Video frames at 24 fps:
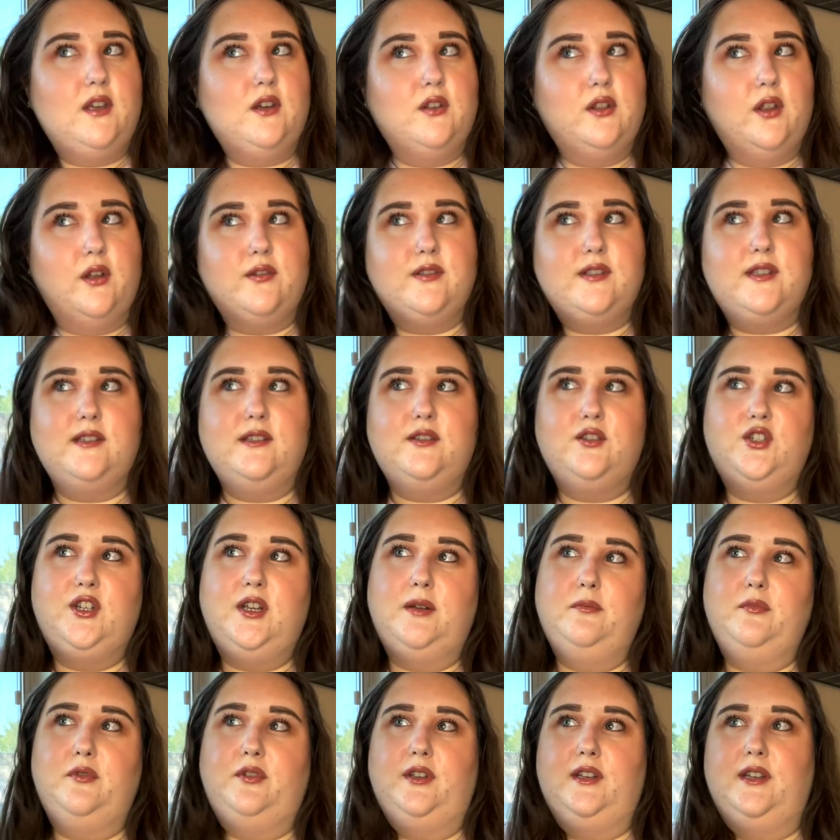closest
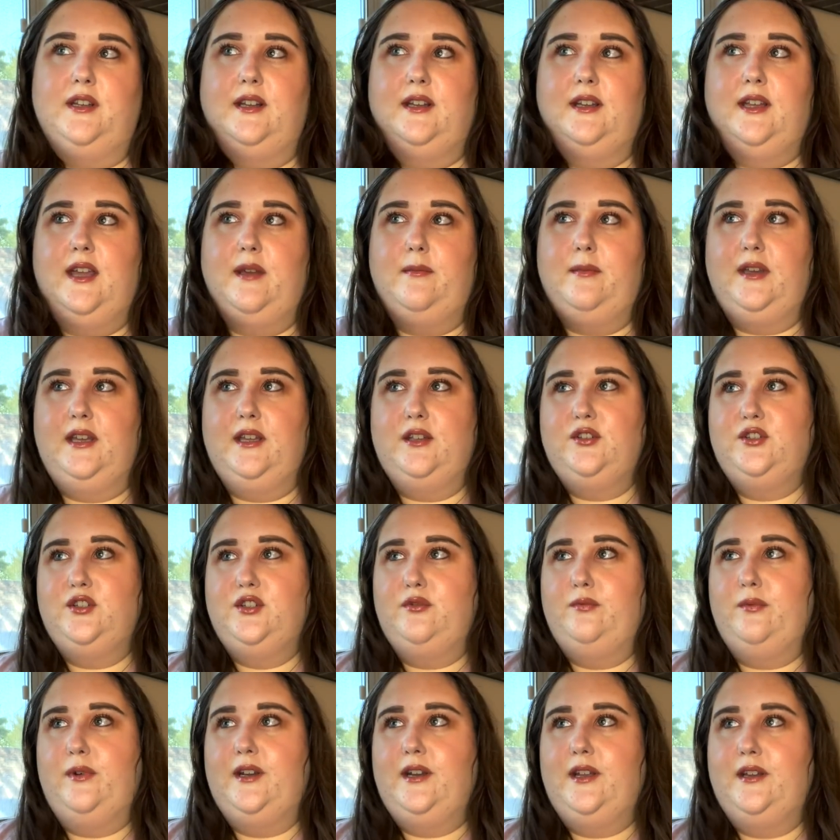Chamberlain came again
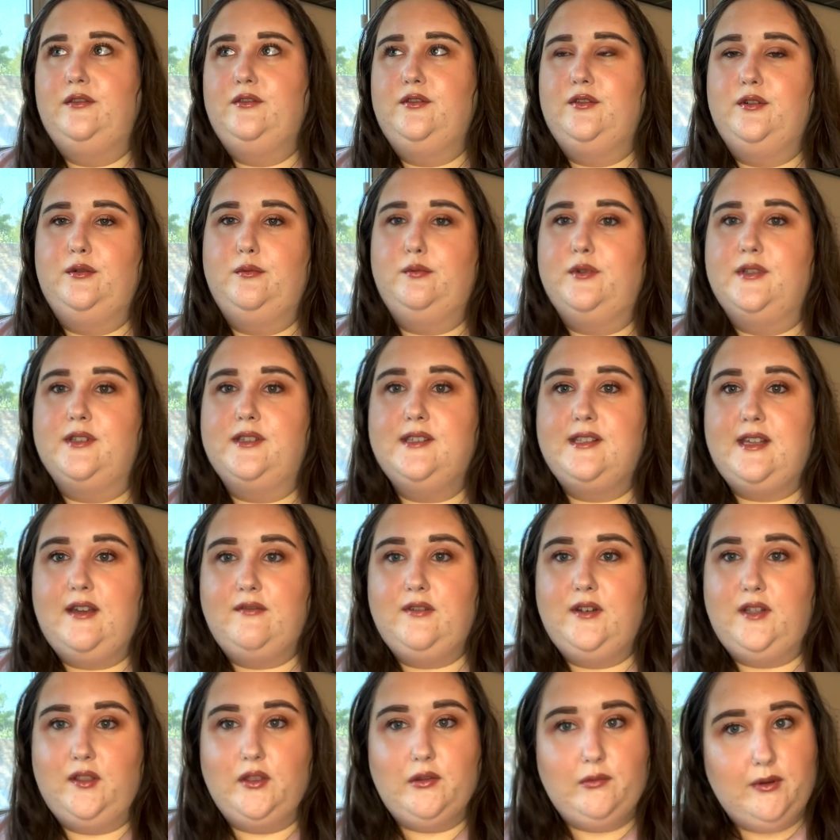to 100 was
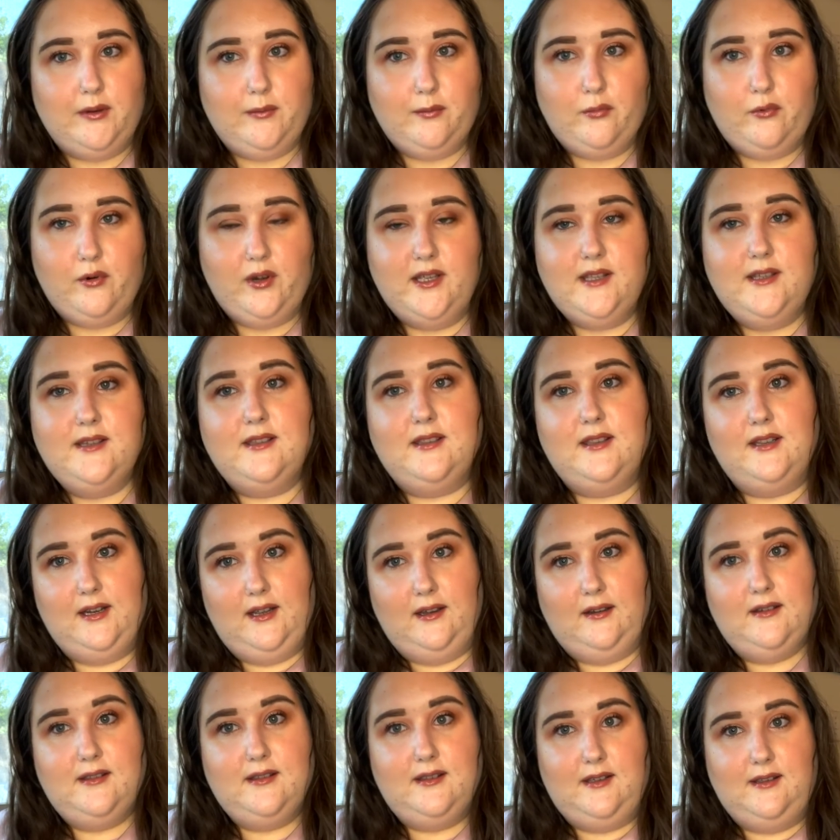73 points the
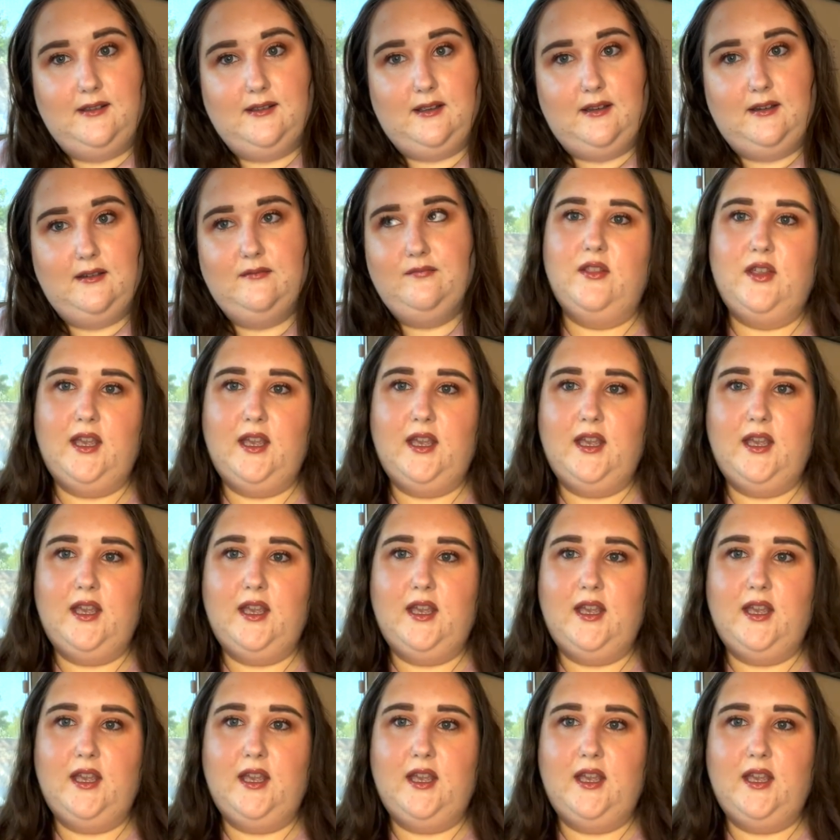next season.